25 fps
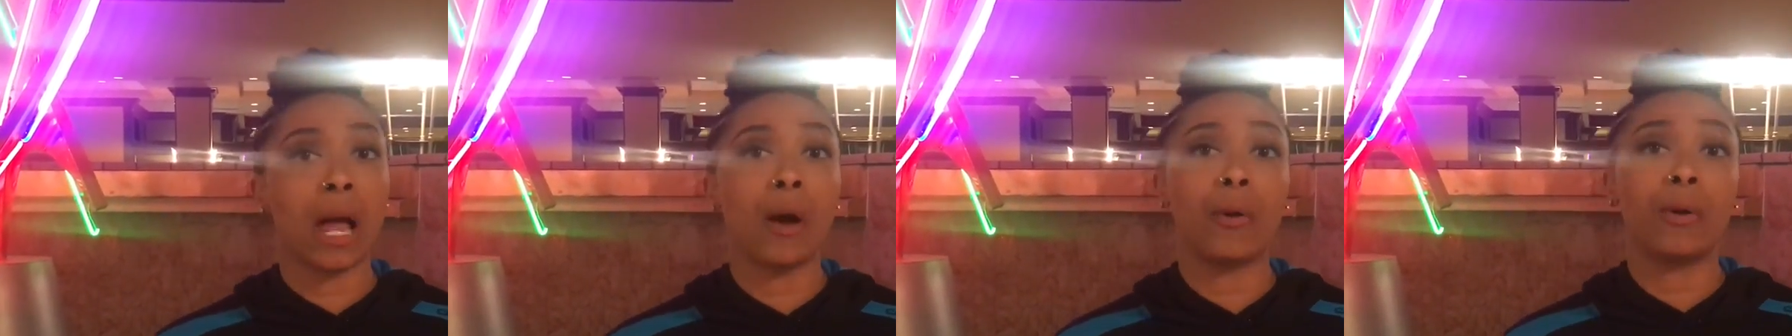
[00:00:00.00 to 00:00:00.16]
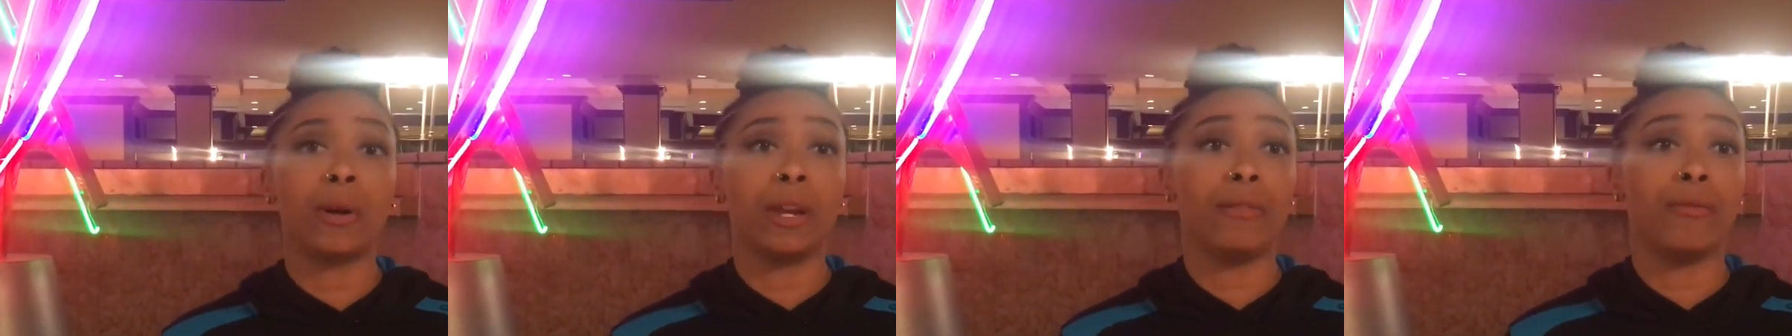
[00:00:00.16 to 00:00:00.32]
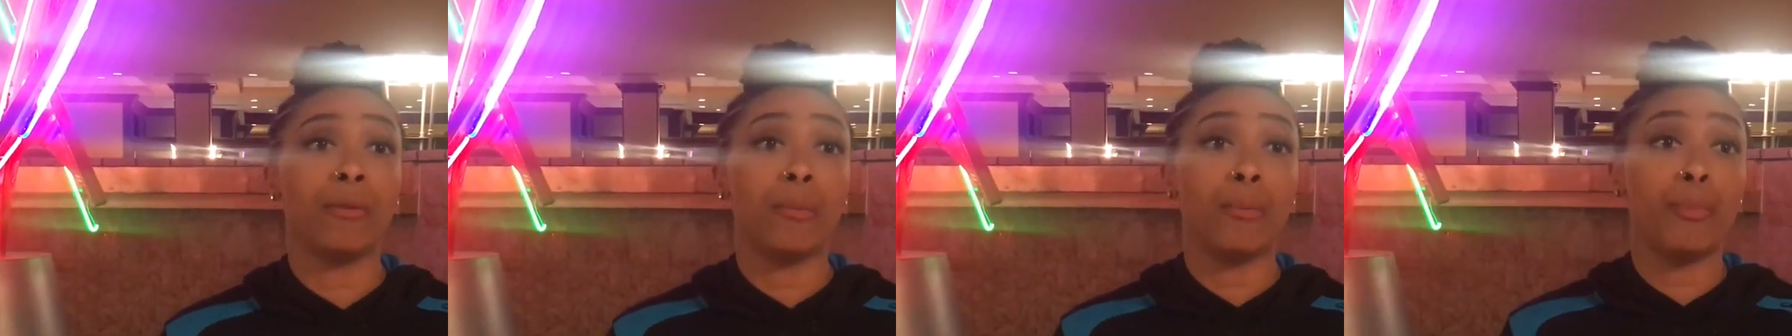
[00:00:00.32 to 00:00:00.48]
I
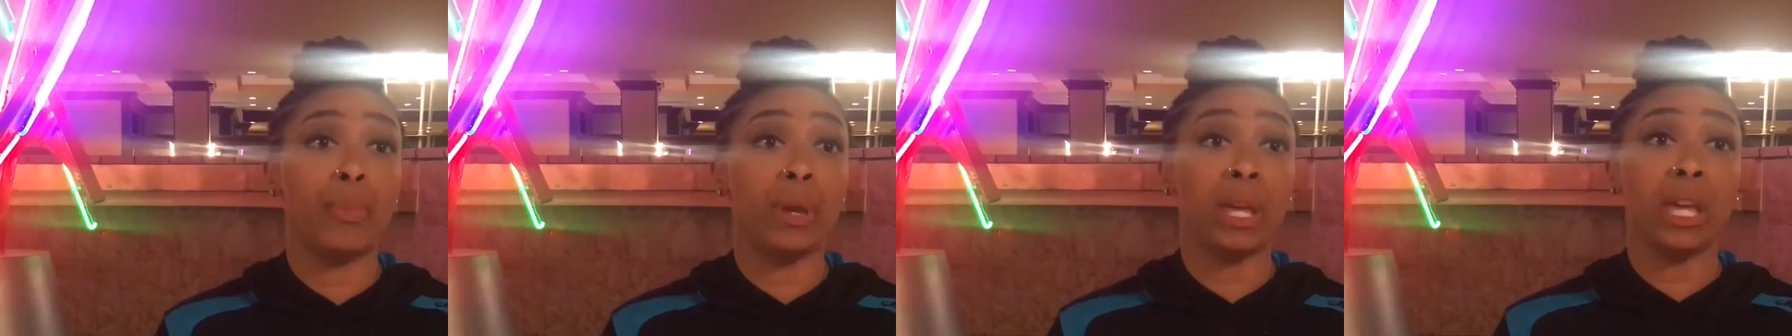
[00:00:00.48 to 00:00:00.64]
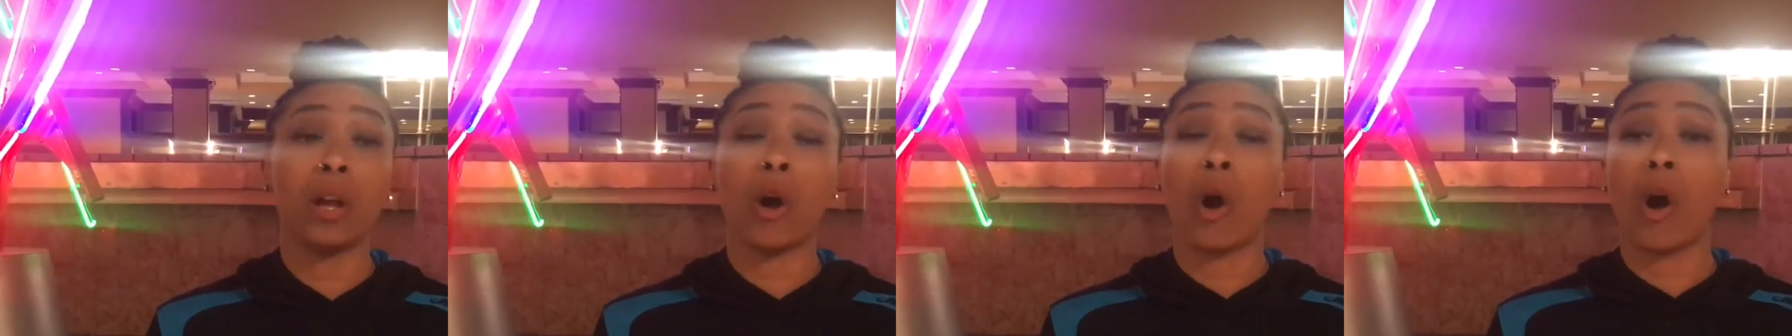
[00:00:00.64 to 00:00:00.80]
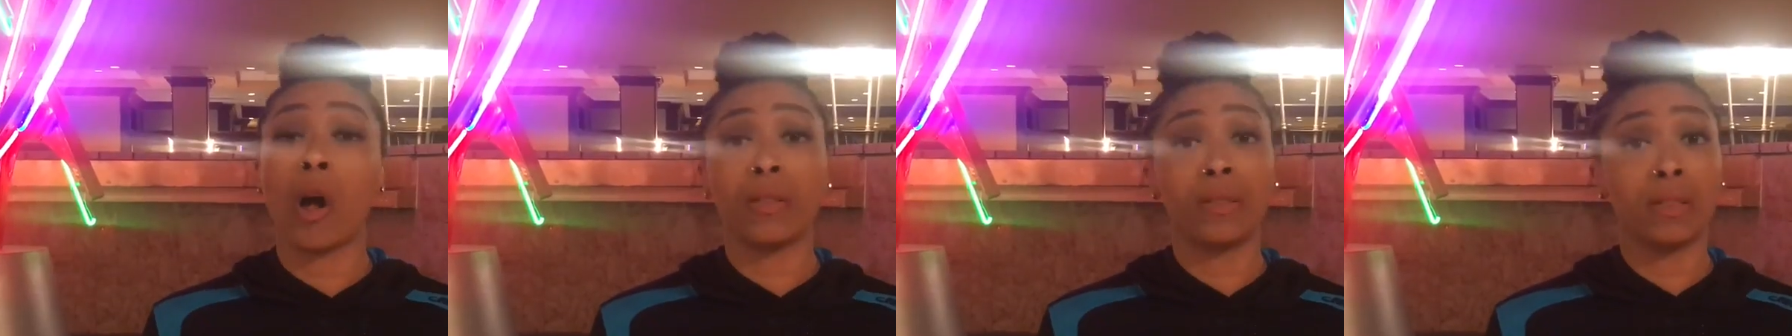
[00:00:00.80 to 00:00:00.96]
would even be
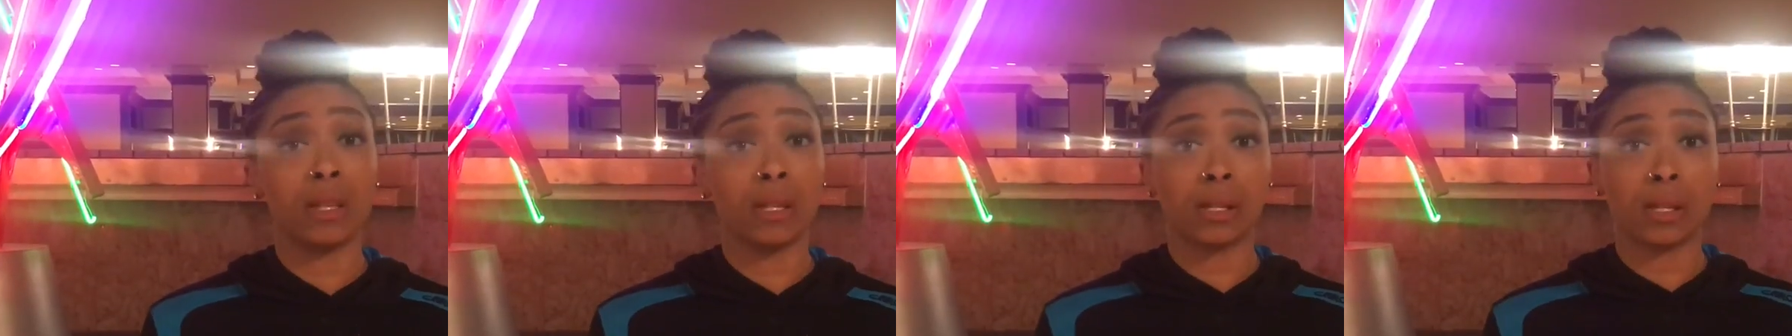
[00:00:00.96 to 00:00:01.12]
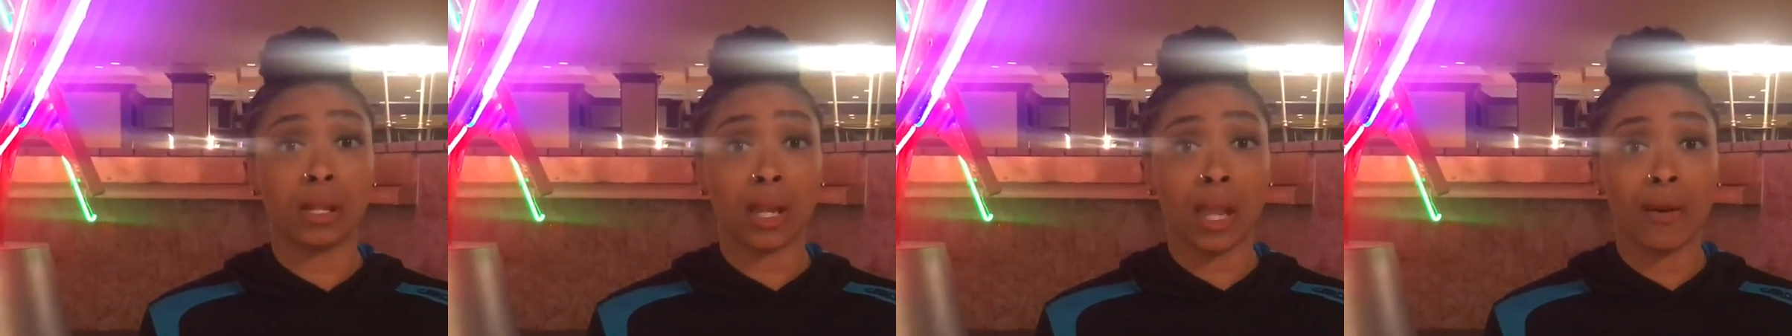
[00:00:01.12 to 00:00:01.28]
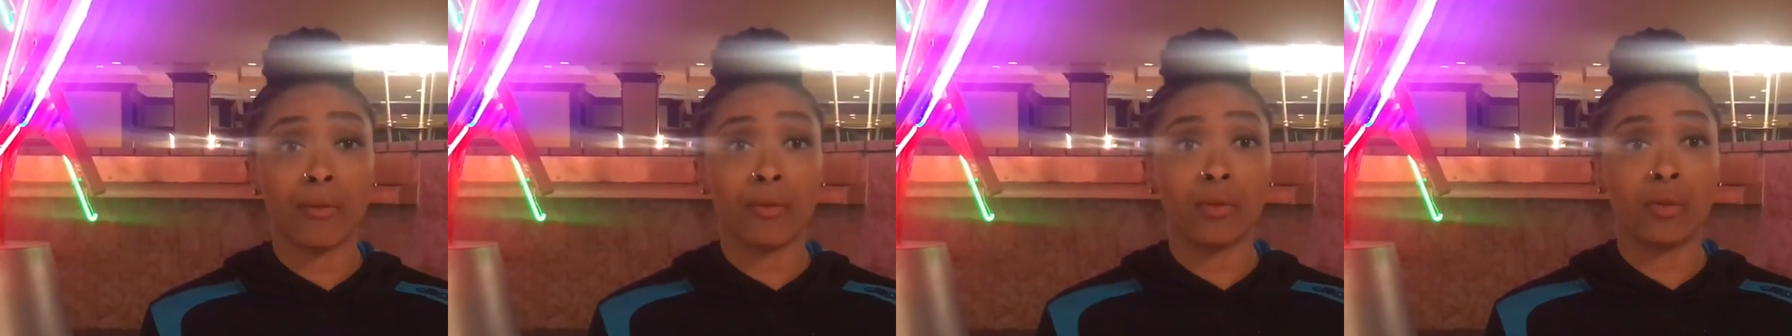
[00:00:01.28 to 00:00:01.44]
on this
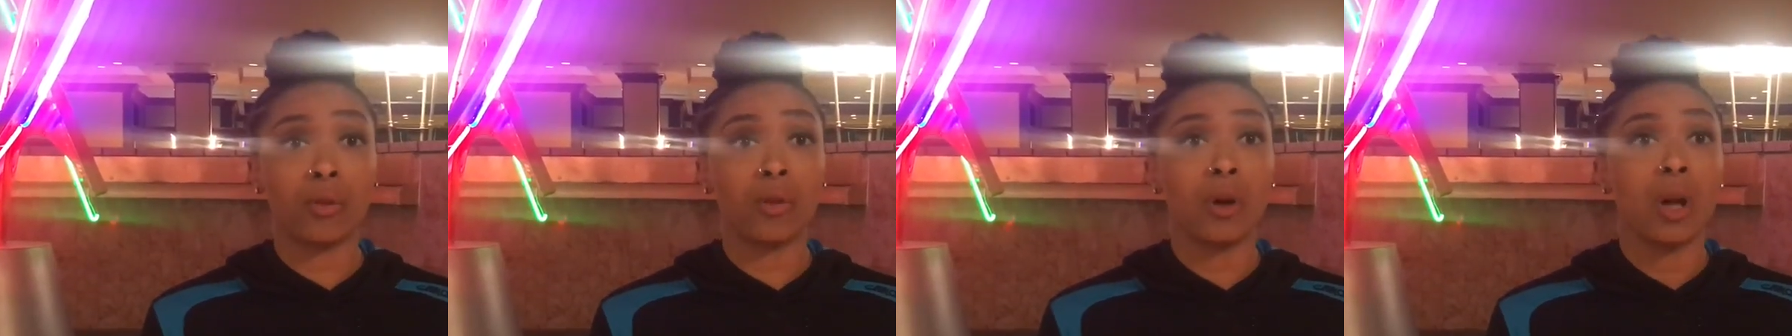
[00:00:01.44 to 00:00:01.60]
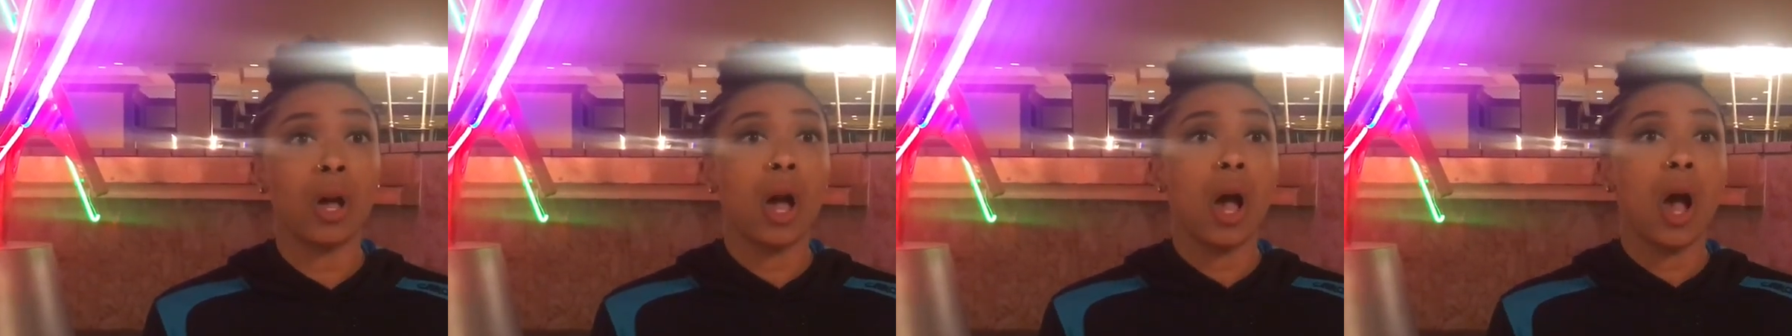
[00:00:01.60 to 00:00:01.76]
level.